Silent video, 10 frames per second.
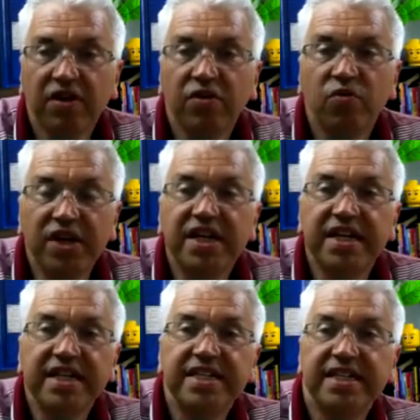We need
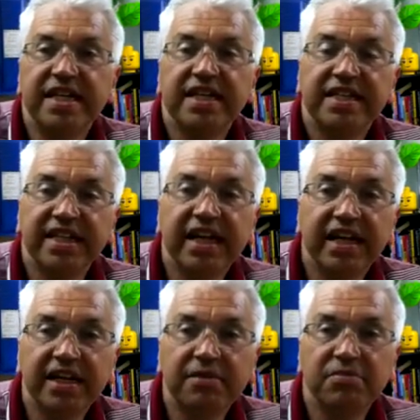to take
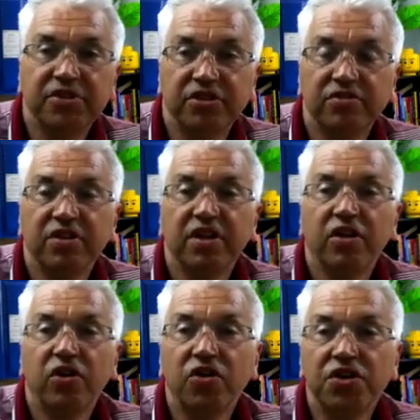time to
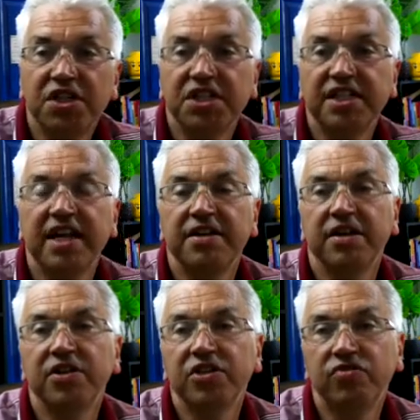understand that
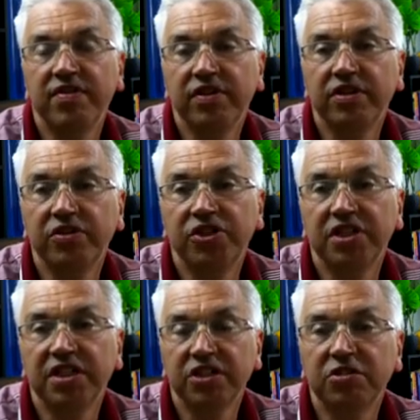this revolution is
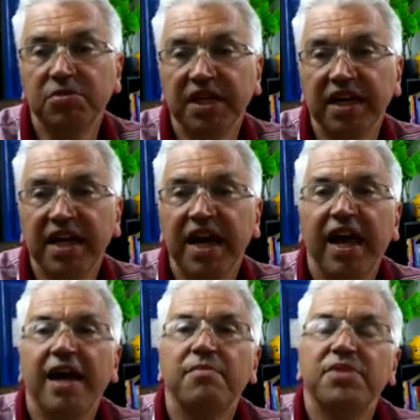coming
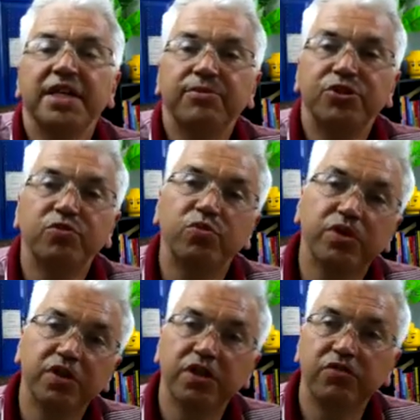and be able to
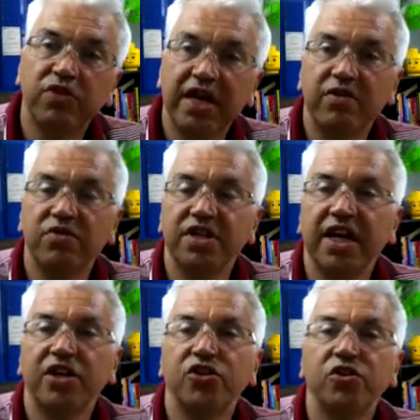work around and
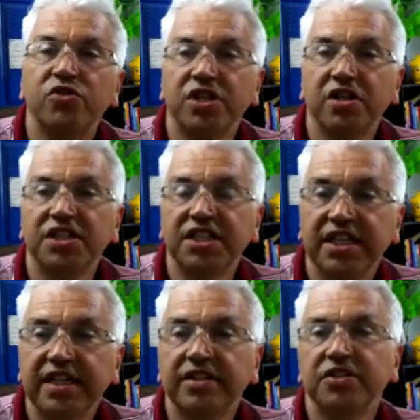use our
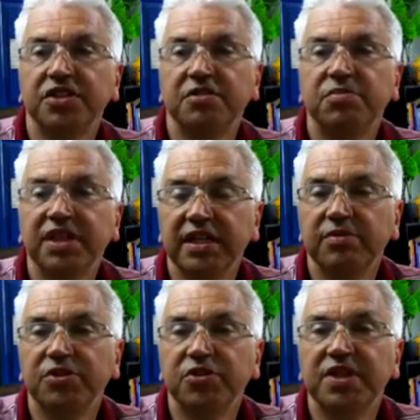skills to be able
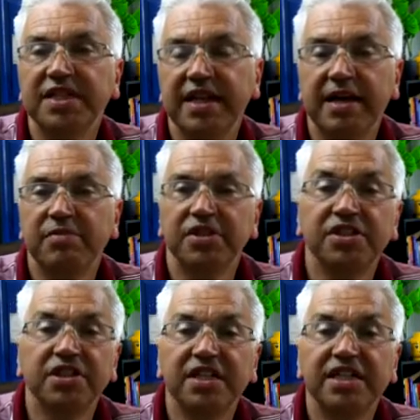to adapt
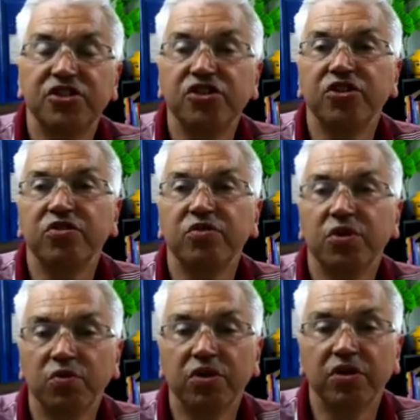to this
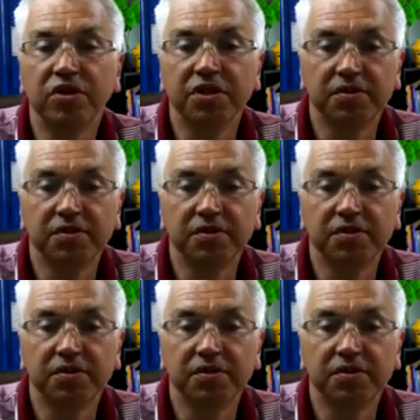new world.